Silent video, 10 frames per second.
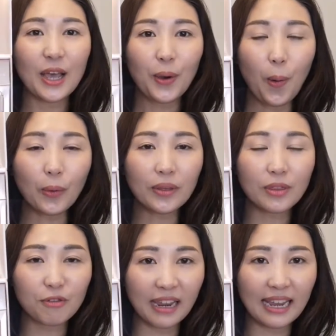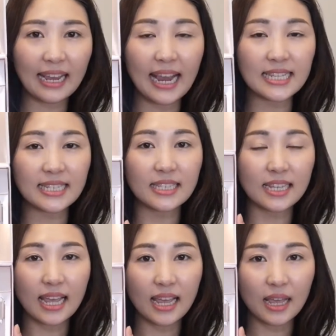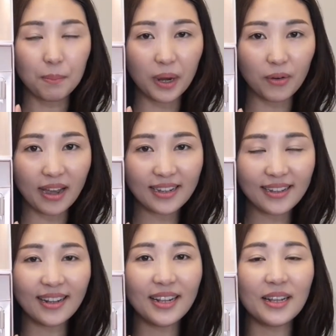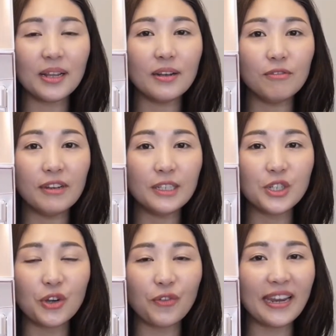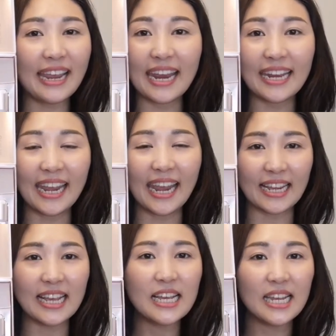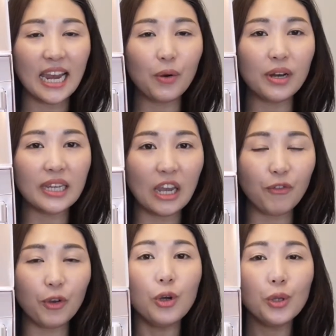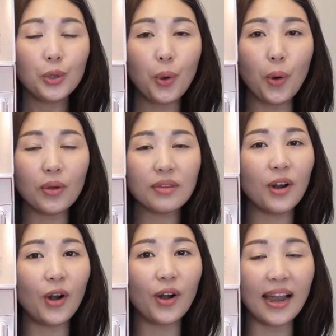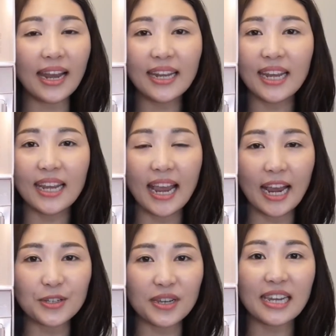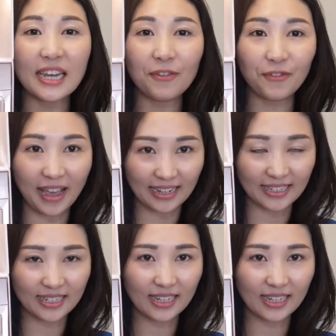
Code 3 is Miracle Rejuvenating. It will give you total anti-aging effects.